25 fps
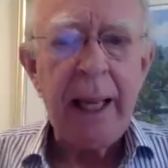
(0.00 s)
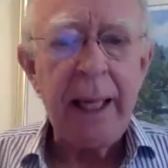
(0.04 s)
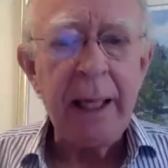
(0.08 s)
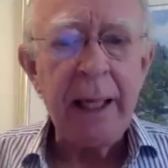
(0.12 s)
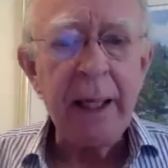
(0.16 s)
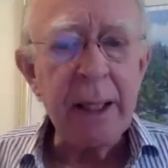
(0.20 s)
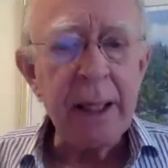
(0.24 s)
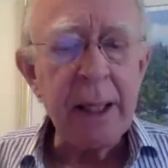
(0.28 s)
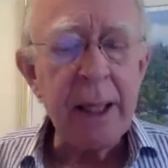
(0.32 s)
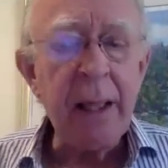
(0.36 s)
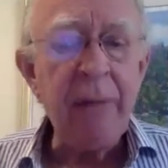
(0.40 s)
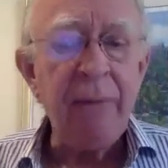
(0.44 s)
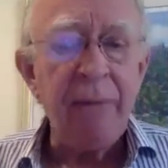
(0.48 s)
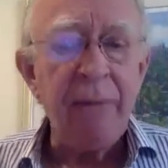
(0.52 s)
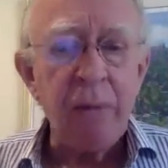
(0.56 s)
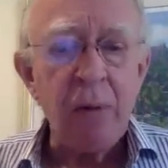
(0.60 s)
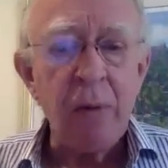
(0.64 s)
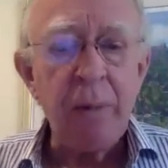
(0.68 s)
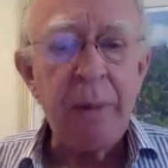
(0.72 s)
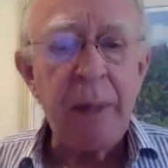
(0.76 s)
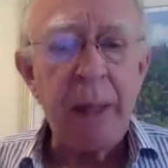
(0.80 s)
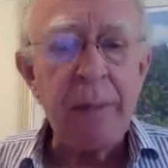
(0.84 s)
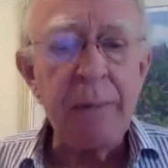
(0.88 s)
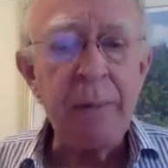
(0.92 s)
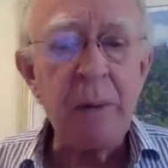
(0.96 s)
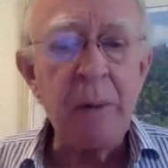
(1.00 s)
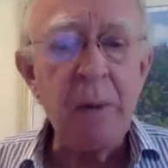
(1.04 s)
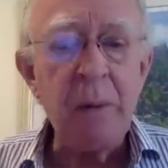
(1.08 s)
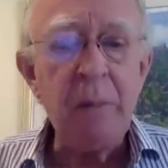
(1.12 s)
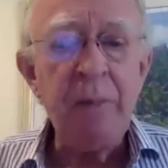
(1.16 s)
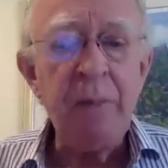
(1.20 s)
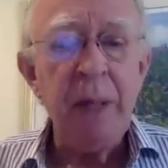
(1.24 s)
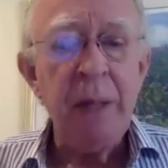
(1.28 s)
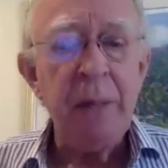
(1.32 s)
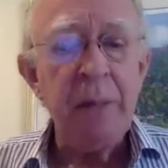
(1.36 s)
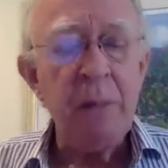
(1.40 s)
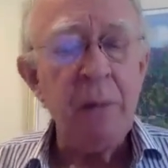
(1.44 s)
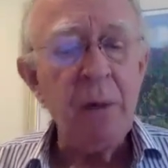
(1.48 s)
And therefore
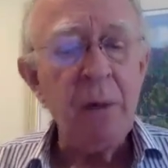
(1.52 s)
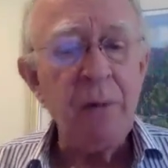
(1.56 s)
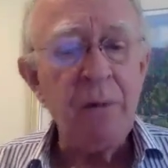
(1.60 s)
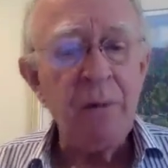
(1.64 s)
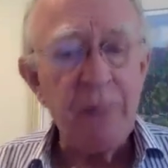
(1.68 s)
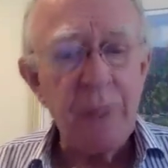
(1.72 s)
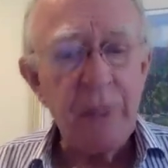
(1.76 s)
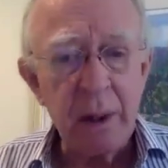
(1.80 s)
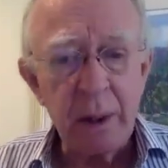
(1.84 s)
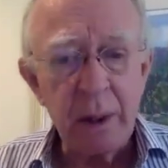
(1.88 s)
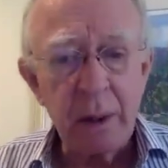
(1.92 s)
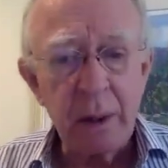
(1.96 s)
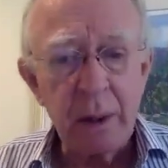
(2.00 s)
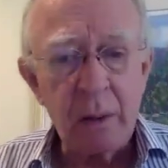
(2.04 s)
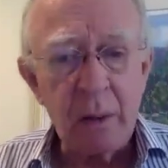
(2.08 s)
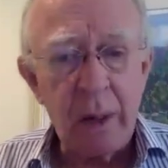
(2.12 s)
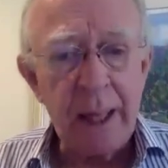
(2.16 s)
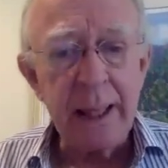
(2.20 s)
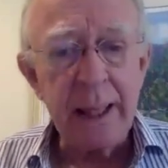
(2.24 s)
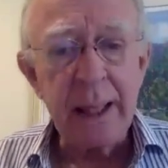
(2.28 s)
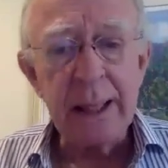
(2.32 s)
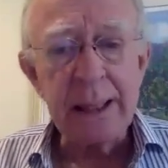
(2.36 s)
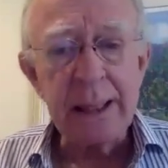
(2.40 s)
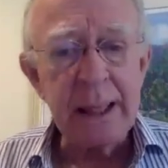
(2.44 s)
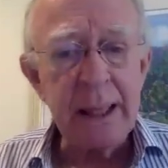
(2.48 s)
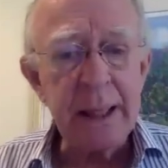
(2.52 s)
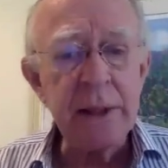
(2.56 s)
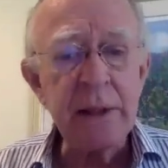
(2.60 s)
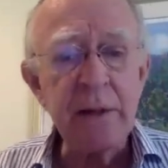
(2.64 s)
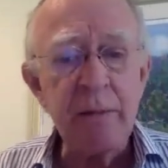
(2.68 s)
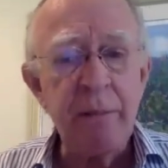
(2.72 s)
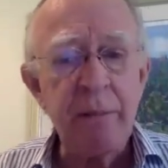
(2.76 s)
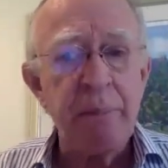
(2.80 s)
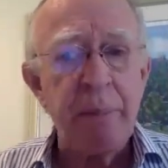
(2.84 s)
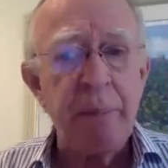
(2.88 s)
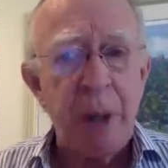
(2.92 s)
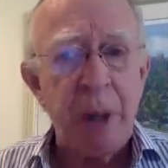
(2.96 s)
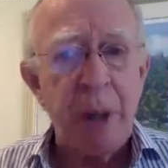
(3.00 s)
people will feel a greater
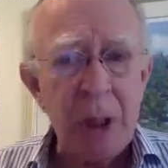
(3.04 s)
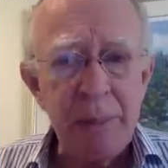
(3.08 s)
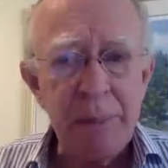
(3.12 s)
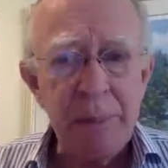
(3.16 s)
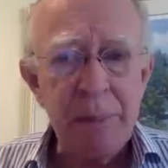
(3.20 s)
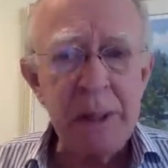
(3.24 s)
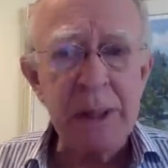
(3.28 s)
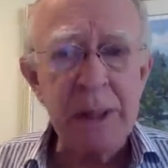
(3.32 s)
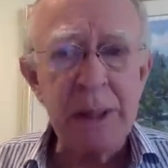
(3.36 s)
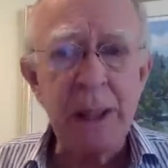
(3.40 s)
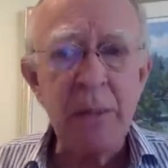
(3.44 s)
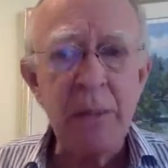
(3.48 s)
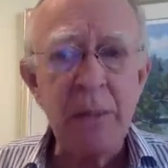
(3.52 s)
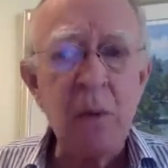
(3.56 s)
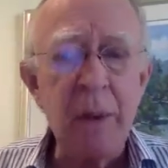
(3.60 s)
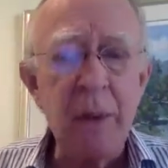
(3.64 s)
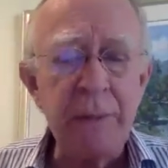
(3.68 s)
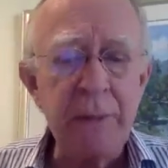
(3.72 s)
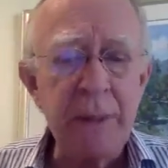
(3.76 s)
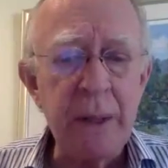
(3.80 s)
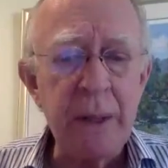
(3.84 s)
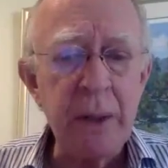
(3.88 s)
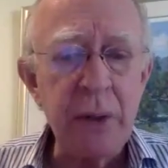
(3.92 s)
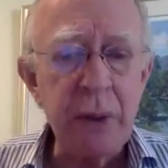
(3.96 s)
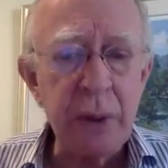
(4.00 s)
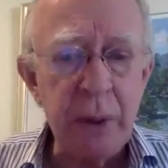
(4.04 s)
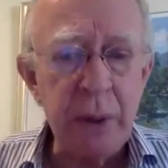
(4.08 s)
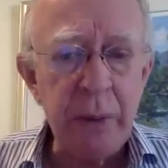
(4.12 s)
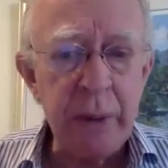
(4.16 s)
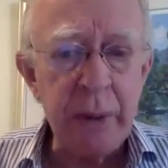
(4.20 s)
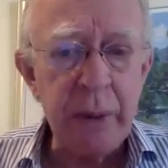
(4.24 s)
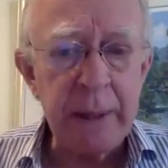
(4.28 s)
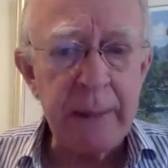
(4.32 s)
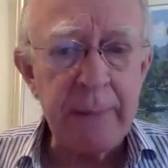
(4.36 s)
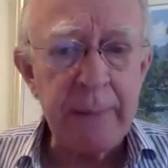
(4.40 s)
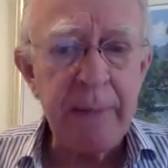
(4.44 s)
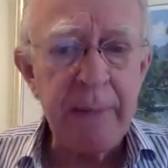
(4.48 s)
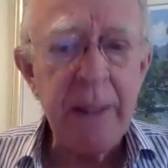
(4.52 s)
sense of purpose in what they're
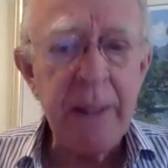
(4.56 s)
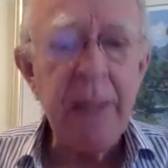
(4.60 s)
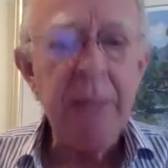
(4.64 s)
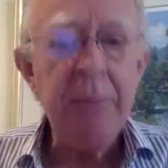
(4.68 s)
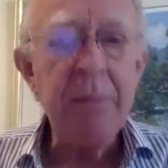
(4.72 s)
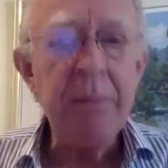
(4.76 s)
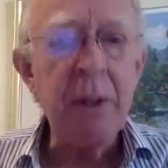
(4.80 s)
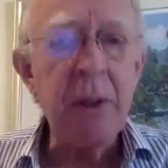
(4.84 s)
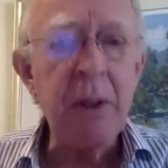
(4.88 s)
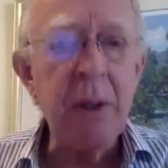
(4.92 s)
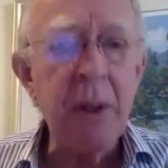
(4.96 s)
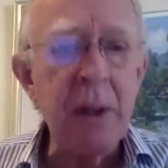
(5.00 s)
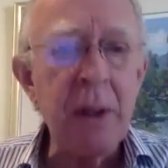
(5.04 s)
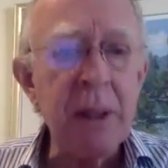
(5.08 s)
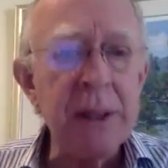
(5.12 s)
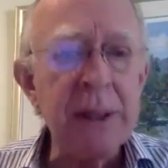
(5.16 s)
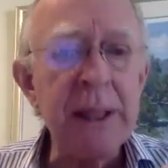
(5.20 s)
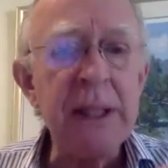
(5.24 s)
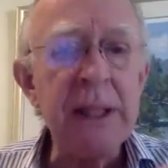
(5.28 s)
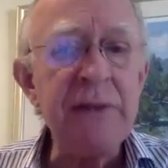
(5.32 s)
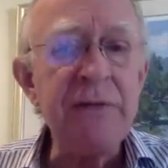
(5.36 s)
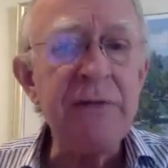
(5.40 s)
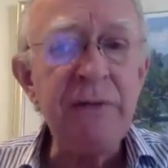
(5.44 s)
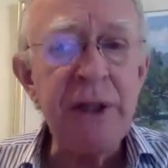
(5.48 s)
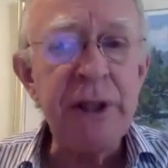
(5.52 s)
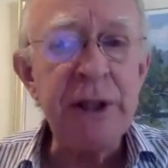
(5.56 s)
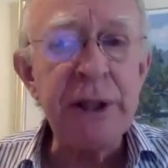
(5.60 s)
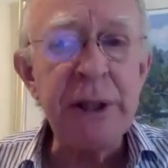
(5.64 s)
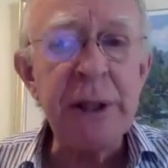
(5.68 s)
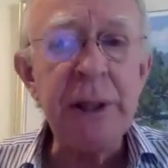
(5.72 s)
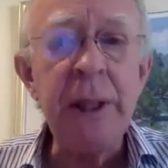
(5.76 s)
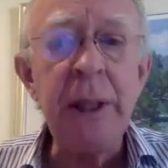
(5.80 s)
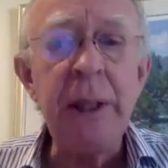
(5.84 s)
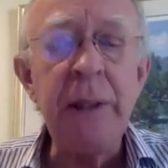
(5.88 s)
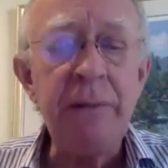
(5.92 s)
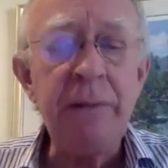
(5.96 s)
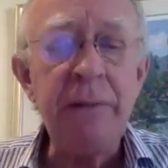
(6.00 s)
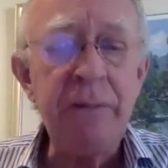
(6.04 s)
doing because this
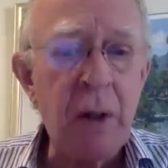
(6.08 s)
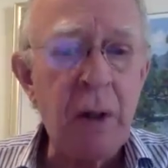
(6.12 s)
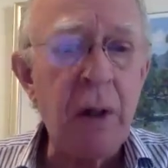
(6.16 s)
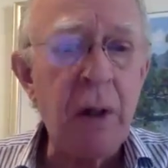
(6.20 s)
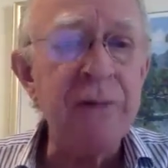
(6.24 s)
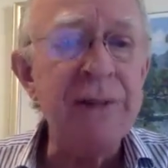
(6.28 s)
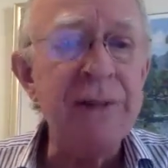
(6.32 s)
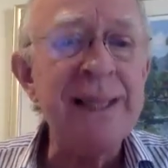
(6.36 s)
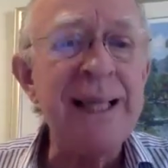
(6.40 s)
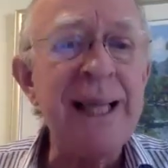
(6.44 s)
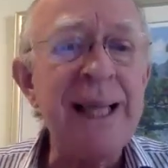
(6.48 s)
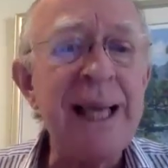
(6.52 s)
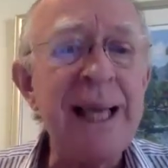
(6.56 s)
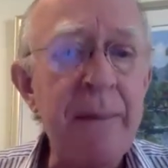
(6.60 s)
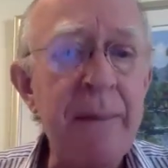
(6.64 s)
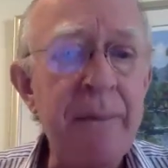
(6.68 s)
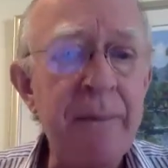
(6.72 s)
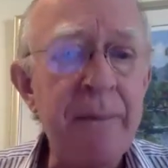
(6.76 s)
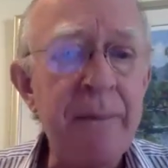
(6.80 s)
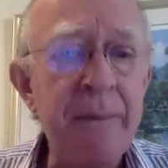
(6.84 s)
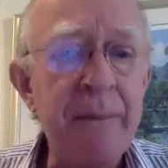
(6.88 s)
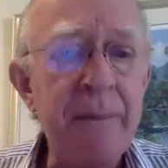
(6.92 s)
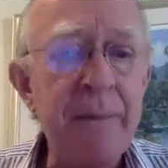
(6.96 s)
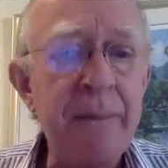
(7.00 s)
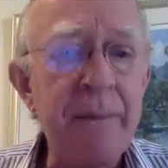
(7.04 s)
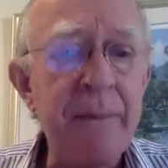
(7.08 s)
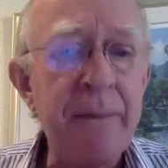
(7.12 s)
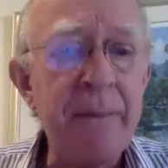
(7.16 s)
vision involves them.